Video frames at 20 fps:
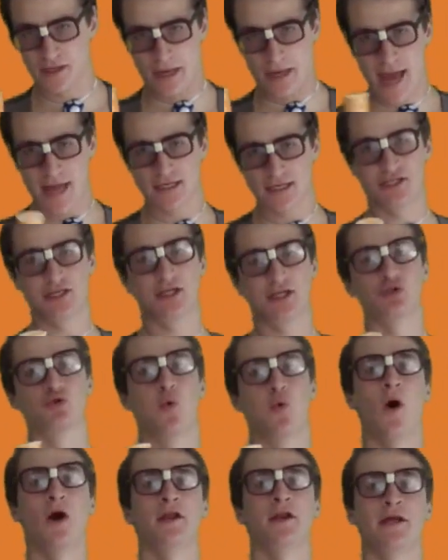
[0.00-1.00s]
In nineteen
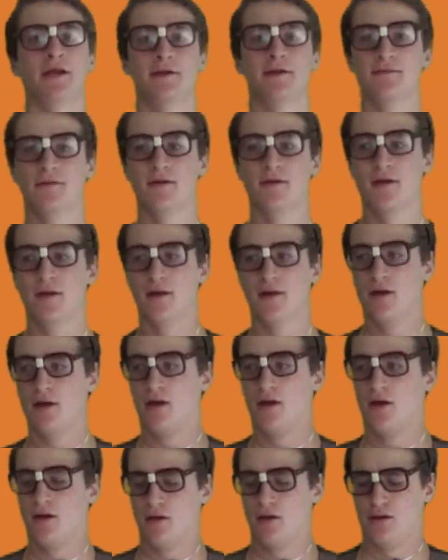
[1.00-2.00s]
twenty,
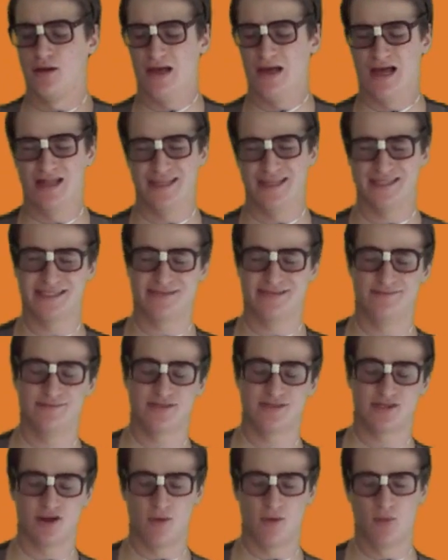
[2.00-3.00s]
uh, this
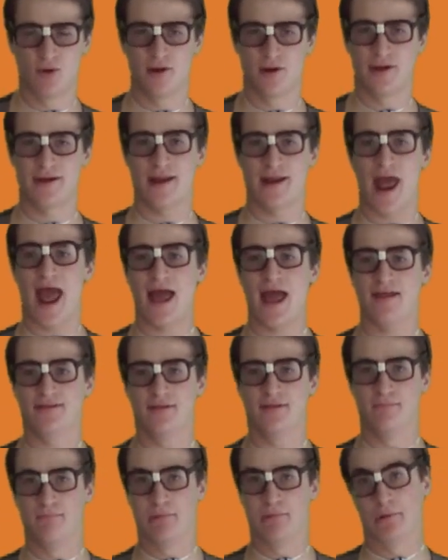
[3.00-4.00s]
someone had
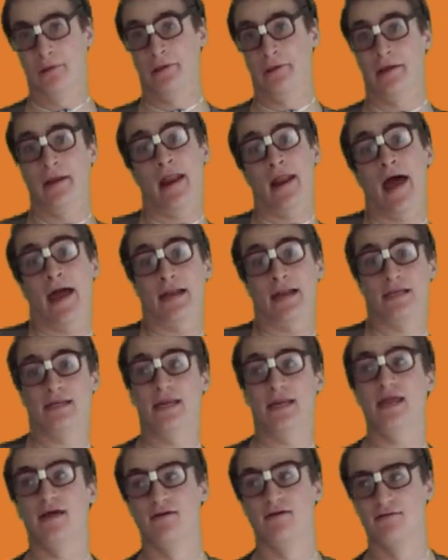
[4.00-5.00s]
the brilliant
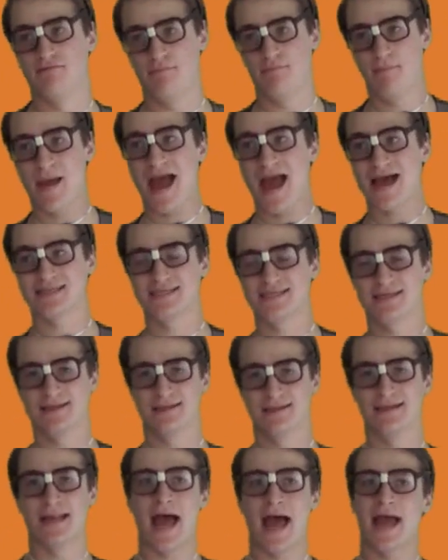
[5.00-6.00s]
idea of
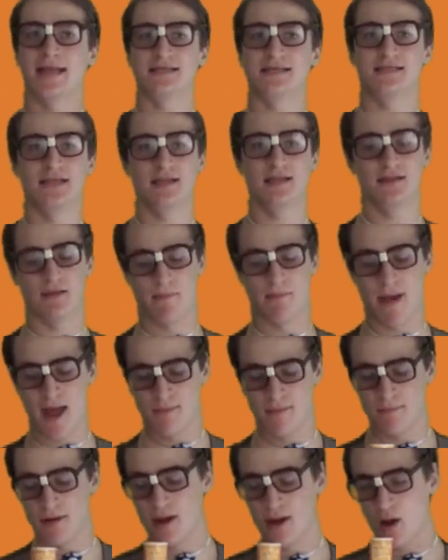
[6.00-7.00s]
passing the nineteenth
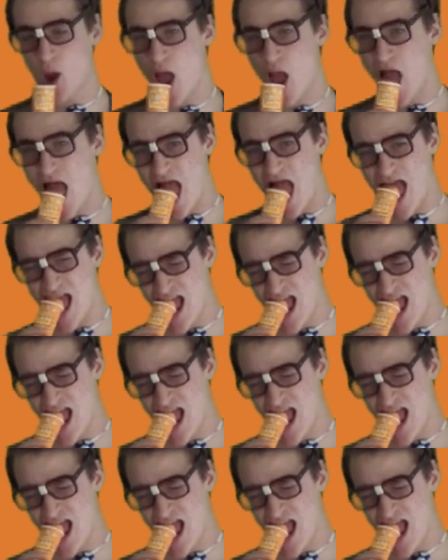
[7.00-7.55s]
amendment,